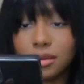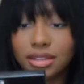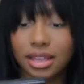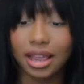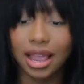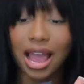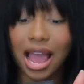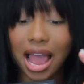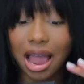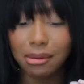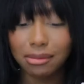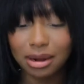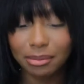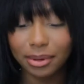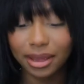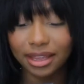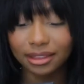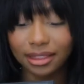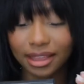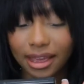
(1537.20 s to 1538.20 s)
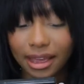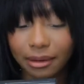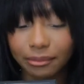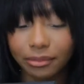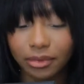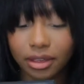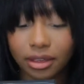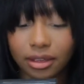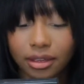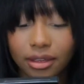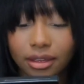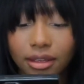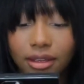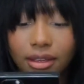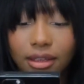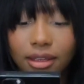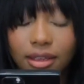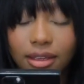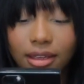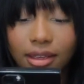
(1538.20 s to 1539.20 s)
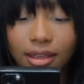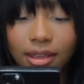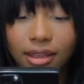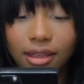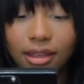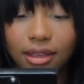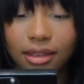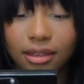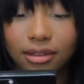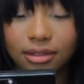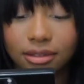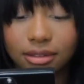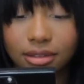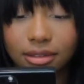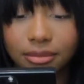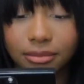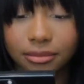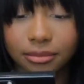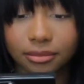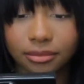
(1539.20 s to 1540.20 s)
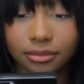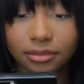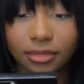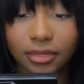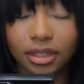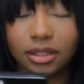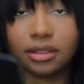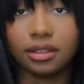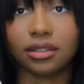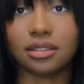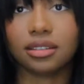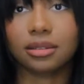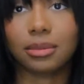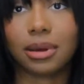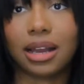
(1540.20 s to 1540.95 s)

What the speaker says: was like, I wanna paint that. And this is